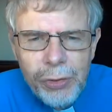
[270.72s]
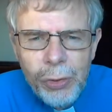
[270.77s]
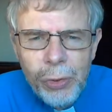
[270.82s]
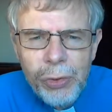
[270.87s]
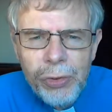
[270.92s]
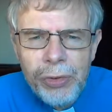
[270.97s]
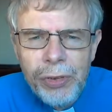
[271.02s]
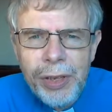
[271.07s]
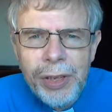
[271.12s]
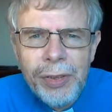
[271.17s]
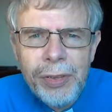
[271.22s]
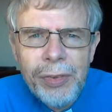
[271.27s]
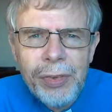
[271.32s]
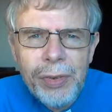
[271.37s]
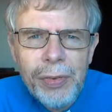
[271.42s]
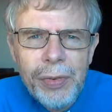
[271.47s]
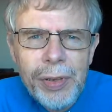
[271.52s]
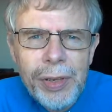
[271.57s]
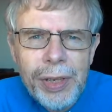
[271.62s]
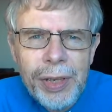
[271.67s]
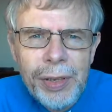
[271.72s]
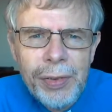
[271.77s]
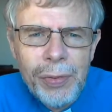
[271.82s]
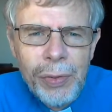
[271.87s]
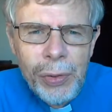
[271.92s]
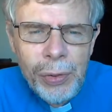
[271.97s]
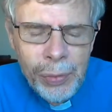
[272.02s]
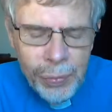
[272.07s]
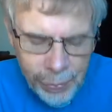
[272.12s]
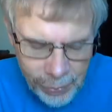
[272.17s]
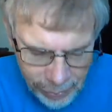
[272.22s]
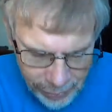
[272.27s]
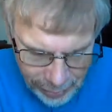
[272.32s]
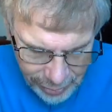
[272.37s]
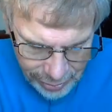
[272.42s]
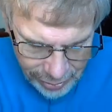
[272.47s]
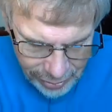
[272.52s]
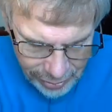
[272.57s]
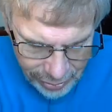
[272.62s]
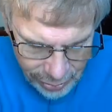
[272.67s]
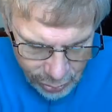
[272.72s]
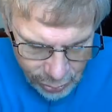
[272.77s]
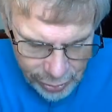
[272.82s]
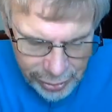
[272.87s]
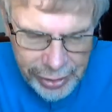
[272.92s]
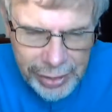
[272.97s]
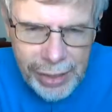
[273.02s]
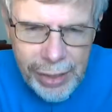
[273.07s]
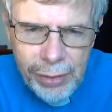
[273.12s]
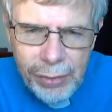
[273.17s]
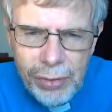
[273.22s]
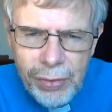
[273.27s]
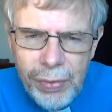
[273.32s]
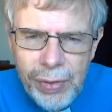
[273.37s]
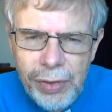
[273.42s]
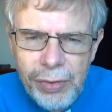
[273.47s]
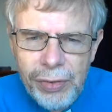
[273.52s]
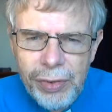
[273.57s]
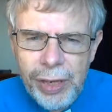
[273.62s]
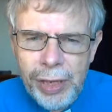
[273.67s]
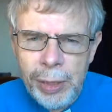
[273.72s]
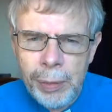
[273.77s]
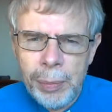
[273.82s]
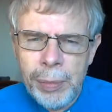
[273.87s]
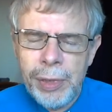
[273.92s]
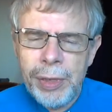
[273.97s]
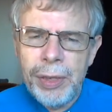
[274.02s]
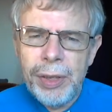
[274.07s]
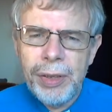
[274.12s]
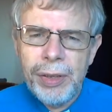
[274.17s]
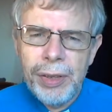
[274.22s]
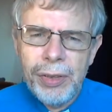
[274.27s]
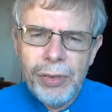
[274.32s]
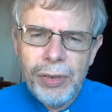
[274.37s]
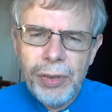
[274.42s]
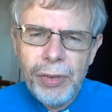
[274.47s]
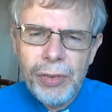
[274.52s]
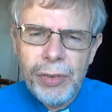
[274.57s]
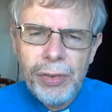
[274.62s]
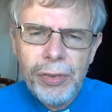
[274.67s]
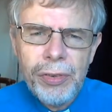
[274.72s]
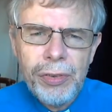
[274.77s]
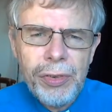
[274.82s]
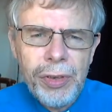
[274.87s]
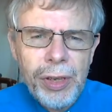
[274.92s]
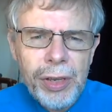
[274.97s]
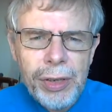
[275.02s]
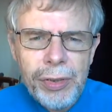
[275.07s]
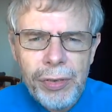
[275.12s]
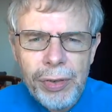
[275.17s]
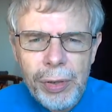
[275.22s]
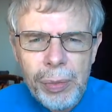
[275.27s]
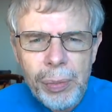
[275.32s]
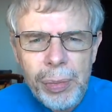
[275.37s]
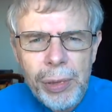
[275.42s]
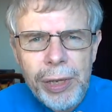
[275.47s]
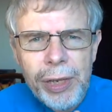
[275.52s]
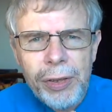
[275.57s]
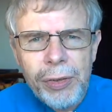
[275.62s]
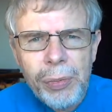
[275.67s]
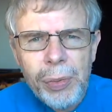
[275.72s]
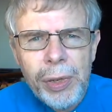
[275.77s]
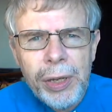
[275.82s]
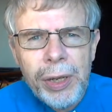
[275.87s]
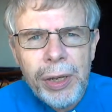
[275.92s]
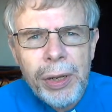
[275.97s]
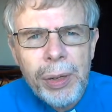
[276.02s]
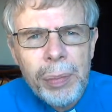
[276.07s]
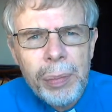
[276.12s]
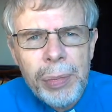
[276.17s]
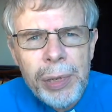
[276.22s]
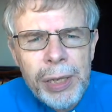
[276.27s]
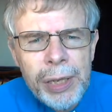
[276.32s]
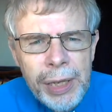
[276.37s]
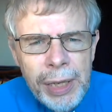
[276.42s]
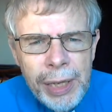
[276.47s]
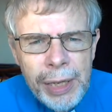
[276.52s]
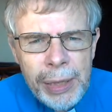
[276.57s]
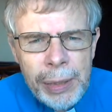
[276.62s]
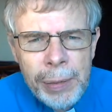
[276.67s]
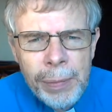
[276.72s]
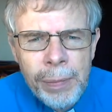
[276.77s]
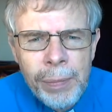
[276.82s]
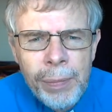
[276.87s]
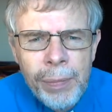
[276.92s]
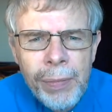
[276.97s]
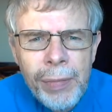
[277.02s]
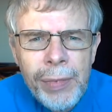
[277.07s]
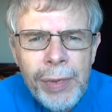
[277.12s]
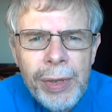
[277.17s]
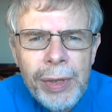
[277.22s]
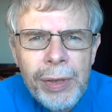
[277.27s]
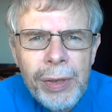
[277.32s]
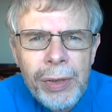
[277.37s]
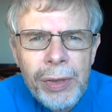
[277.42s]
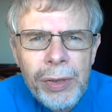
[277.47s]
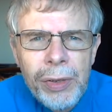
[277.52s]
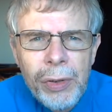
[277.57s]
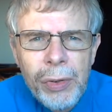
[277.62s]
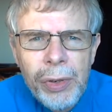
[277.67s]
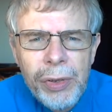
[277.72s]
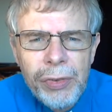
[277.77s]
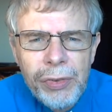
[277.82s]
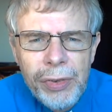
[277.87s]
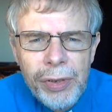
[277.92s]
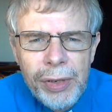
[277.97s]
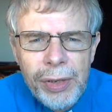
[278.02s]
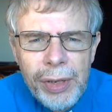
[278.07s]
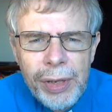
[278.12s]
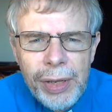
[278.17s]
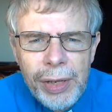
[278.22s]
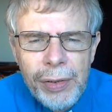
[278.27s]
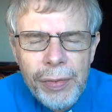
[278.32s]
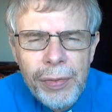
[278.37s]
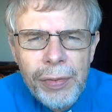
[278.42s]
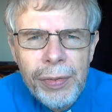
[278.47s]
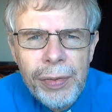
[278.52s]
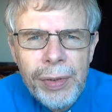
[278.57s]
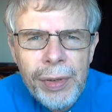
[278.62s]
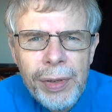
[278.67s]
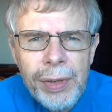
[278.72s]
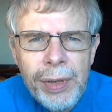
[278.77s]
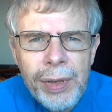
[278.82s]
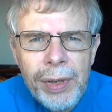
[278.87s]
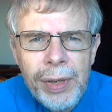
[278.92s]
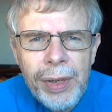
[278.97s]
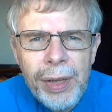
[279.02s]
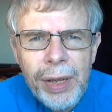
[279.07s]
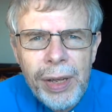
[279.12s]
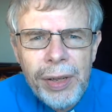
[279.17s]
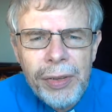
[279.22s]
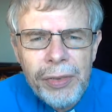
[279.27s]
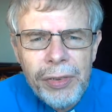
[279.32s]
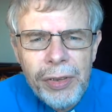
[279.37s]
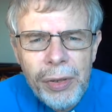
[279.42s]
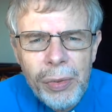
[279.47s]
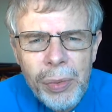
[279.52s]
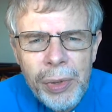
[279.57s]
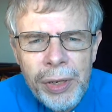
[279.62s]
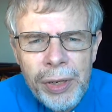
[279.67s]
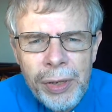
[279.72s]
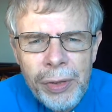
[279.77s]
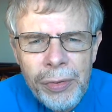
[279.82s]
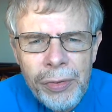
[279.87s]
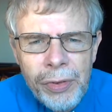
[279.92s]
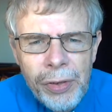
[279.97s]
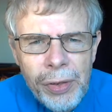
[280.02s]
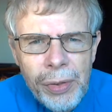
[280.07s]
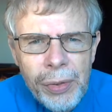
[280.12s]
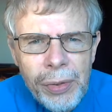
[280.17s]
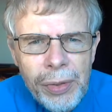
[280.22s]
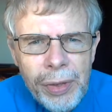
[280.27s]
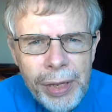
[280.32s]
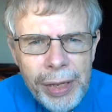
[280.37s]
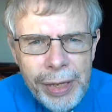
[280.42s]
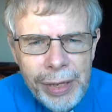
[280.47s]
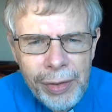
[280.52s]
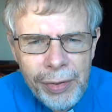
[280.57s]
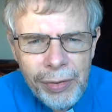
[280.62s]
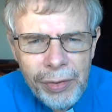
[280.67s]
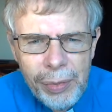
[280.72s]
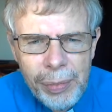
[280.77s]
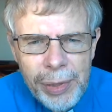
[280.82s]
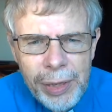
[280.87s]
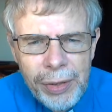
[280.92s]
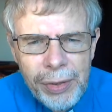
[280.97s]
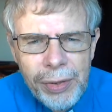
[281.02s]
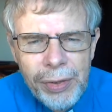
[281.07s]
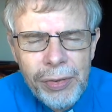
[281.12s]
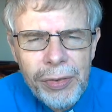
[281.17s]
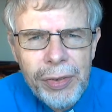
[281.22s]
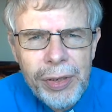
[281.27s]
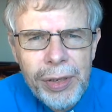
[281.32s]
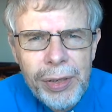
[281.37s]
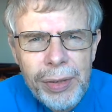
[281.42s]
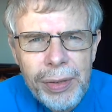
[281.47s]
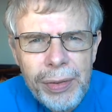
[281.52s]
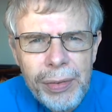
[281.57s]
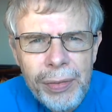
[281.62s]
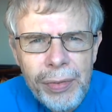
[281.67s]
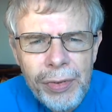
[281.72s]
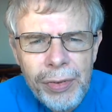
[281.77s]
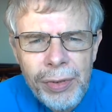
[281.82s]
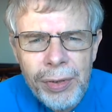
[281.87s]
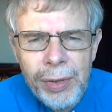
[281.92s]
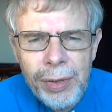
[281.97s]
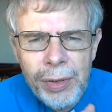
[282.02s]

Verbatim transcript: your sins are forgiven on account of his name. This is a starting place. We can't begin in the Christian life until we know two things about ourselves.